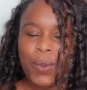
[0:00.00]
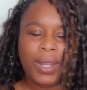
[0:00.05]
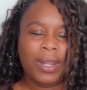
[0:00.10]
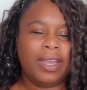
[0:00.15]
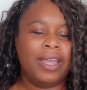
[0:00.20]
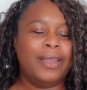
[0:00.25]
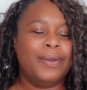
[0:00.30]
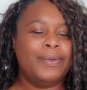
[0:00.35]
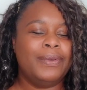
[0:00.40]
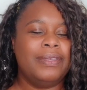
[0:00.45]
When
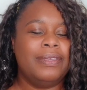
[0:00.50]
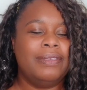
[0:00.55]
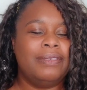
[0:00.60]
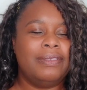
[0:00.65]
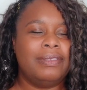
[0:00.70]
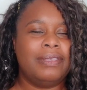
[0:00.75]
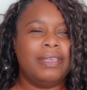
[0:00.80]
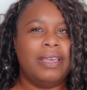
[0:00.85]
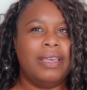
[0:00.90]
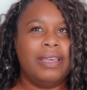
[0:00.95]
I
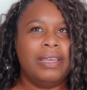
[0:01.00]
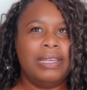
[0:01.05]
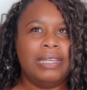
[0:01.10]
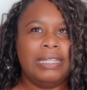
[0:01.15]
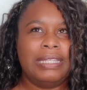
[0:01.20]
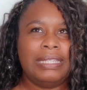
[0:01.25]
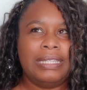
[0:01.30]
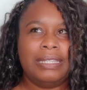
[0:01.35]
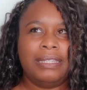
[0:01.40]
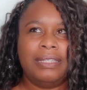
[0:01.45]
was
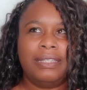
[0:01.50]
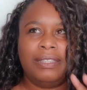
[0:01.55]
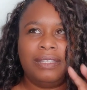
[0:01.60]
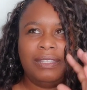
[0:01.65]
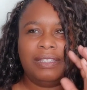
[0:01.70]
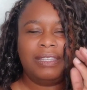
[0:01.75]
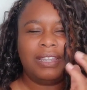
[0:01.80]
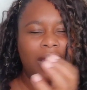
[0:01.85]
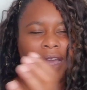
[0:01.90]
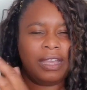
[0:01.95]

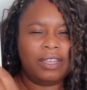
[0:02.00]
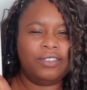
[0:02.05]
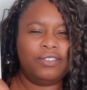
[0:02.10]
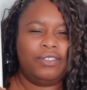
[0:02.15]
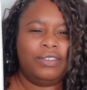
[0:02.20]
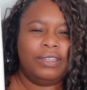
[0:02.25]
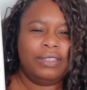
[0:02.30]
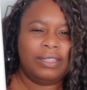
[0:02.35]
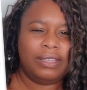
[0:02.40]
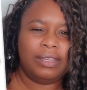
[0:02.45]

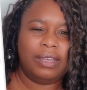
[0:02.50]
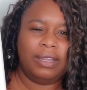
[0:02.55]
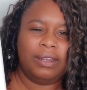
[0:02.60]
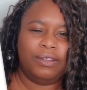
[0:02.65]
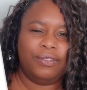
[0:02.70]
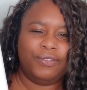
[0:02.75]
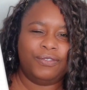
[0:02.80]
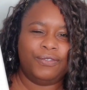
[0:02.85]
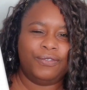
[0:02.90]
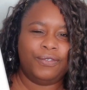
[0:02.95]
touching the
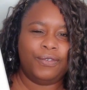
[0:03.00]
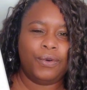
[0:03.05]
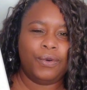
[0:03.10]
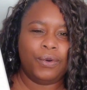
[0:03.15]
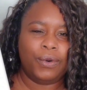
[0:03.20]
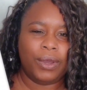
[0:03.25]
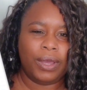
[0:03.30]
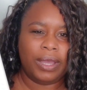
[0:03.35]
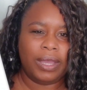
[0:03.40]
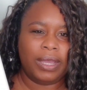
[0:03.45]
colour
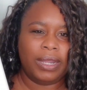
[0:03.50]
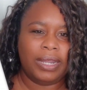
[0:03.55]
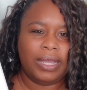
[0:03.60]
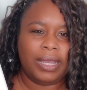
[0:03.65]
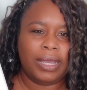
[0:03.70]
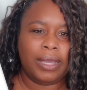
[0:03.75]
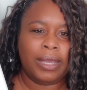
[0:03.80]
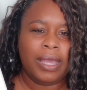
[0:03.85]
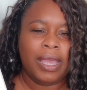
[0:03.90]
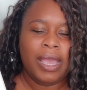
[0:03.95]
4
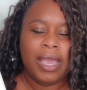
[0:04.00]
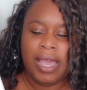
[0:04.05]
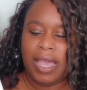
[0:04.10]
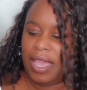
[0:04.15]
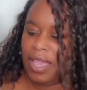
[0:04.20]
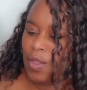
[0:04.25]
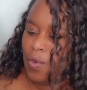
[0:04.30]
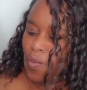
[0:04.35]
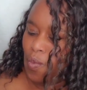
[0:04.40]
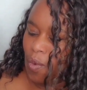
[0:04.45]
earlier,
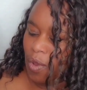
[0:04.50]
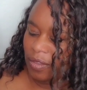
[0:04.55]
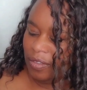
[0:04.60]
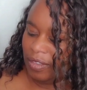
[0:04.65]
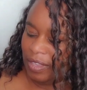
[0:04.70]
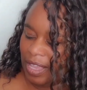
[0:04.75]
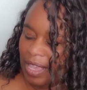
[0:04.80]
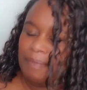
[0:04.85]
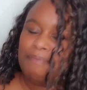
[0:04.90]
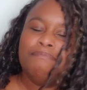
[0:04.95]
it
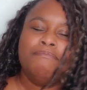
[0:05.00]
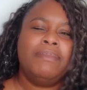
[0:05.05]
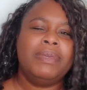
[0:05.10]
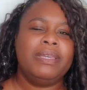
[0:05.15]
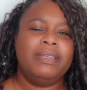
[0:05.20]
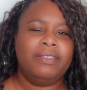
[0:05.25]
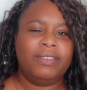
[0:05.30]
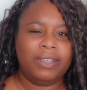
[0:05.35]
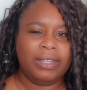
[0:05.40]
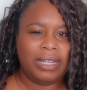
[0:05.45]
wasn't
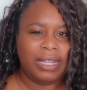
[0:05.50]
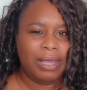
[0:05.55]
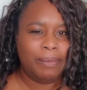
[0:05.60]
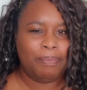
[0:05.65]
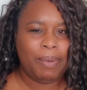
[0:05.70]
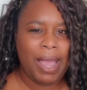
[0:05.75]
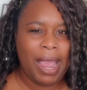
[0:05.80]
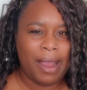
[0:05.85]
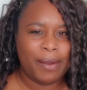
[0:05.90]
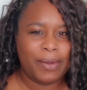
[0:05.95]
immediately
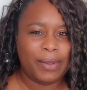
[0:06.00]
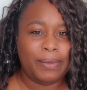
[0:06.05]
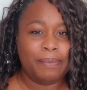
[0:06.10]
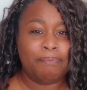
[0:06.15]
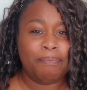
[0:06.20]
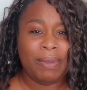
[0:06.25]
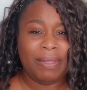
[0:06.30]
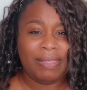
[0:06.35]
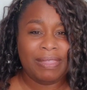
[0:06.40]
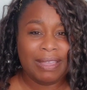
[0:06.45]

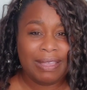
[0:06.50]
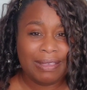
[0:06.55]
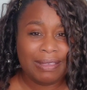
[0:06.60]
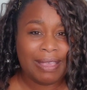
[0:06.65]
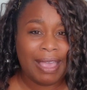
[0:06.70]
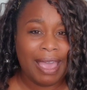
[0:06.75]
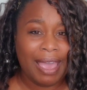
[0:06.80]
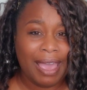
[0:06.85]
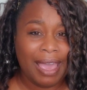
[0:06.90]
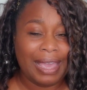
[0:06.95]
apparent, but
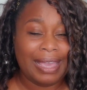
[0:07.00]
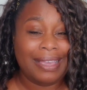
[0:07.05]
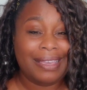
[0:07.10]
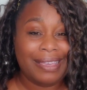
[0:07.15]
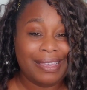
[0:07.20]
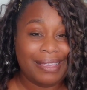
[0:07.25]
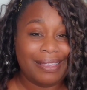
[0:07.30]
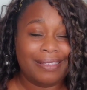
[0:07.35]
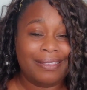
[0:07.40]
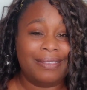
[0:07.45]
this hair
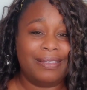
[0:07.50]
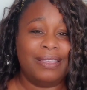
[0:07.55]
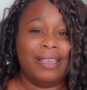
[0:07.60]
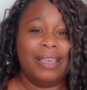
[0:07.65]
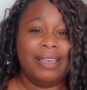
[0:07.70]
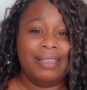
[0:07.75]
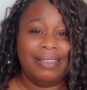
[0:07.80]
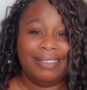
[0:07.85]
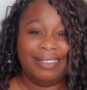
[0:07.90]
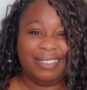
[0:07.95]
is
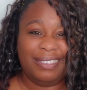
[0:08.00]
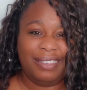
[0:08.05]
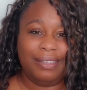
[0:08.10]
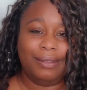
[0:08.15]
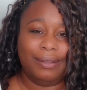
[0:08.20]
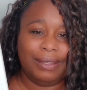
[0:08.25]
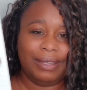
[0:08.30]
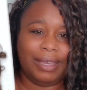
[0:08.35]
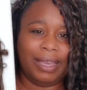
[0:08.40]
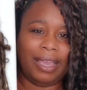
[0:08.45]

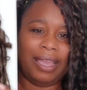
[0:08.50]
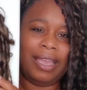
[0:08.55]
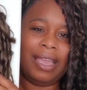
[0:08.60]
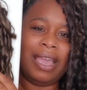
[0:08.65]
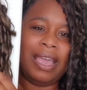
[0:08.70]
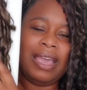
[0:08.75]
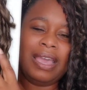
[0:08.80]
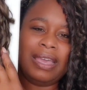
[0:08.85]
silky.